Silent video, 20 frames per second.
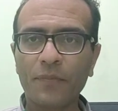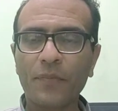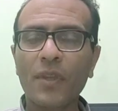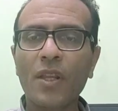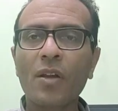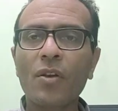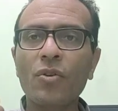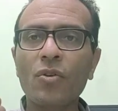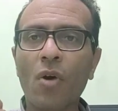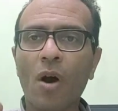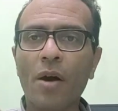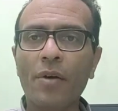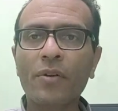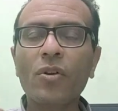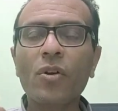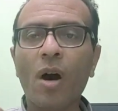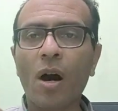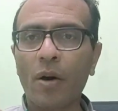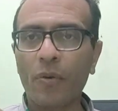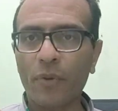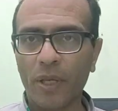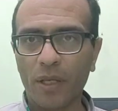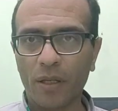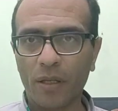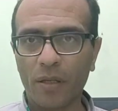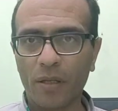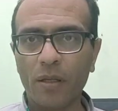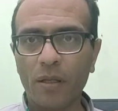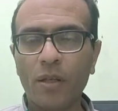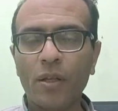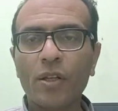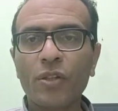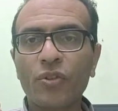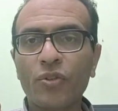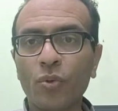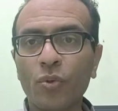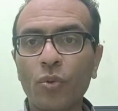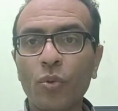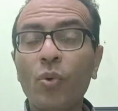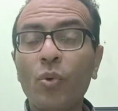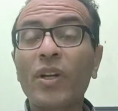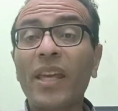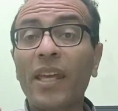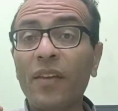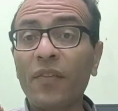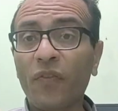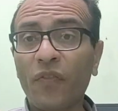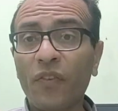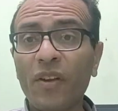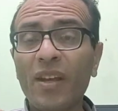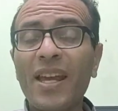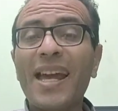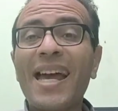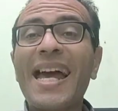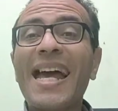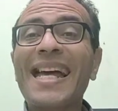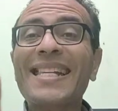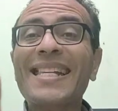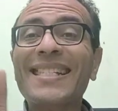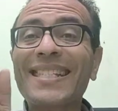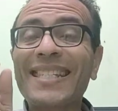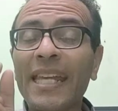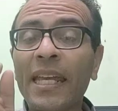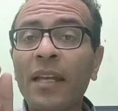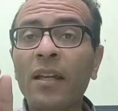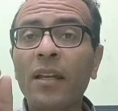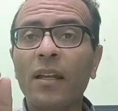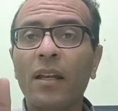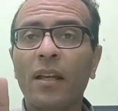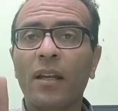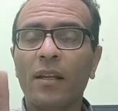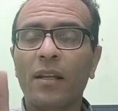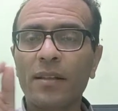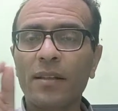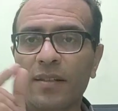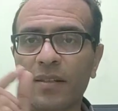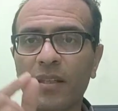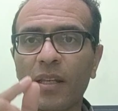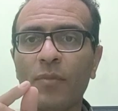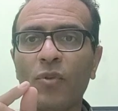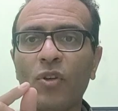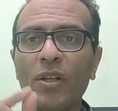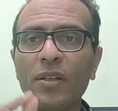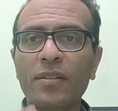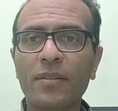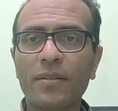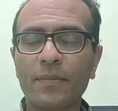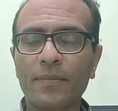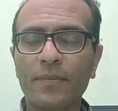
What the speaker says: you are going to give a single stimulus